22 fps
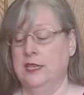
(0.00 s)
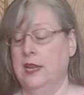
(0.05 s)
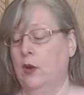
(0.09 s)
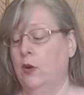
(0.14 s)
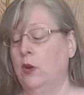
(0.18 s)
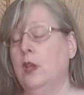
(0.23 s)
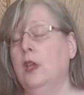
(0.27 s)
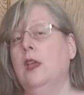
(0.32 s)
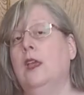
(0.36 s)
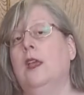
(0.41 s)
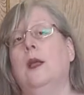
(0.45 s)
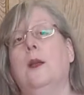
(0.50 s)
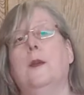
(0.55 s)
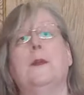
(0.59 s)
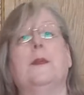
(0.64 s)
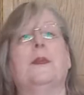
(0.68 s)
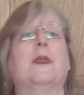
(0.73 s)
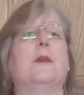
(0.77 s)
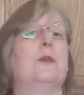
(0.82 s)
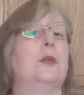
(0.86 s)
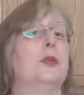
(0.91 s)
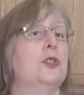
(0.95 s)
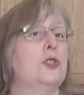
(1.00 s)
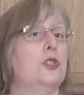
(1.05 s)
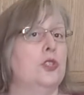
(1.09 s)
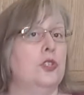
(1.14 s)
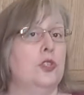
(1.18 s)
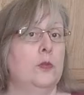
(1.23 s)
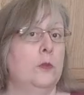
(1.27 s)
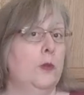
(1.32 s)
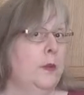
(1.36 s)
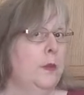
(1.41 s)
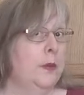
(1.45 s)
Now,
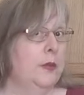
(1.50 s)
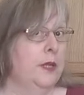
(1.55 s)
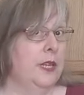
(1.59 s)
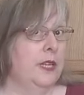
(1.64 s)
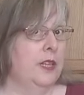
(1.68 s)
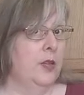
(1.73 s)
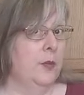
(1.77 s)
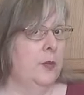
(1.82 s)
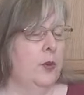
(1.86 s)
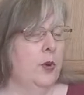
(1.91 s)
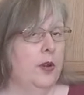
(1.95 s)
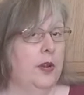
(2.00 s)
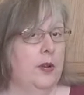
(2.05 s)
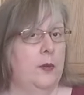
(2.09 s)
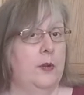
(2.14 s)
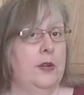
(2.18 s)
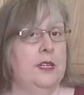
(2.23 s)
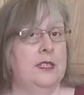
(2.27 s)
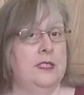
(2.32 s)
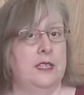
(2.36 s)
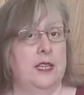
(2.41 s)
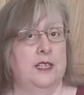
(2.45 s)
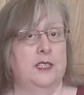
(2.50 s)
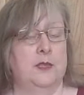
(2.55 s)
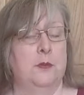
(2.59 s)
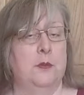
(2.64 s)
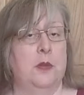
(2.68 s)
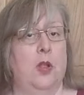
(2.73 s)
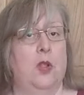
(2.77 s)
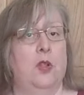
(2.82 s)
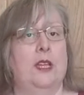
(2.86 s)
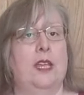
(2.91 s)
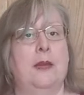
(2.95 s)
presumably in the book when it says
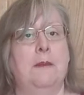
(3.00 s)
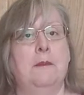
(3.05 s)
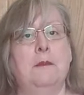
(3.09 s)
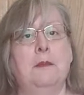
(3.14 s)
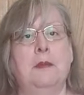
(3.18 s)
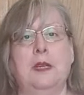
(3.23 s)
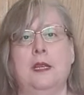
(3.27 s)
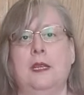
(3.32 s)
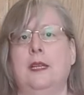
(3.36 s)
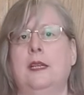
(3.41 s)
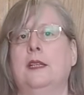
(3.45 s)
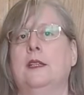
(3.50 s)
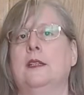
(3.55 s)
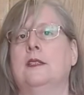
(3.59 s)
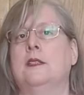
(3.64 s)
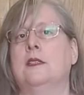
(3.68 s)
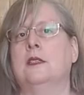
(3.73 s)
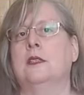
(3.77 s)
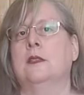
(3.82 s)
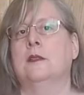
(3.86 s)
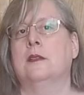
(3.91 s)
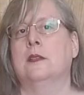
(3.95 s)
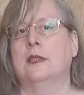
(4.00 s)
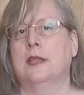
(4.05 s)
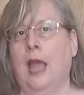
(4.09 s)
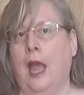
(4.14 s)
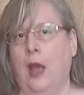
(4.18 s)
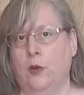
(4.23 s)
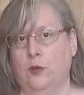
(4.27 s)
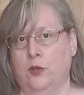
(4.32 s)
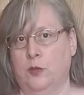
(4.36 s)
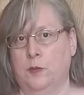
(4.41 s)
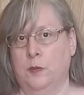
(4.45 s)
milk, it means
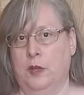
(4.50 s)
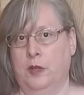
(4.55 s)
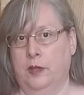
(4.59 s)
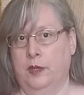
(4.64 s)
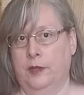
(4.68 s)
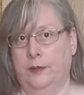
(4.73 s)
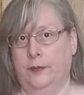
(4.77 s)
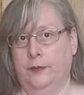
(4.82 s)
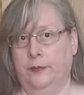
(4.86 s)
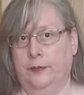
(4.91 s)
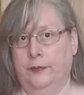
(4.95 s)
cow's milk.